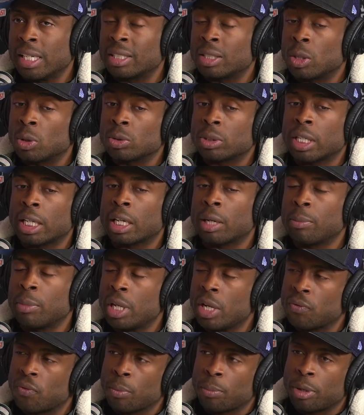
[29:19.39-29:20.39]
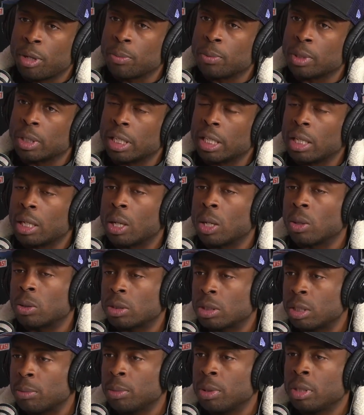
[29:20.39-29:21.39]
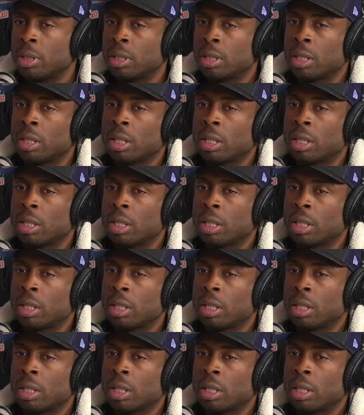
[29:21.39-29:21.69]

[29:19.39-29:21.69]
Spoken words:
it's going to take a minute for people to get on to me.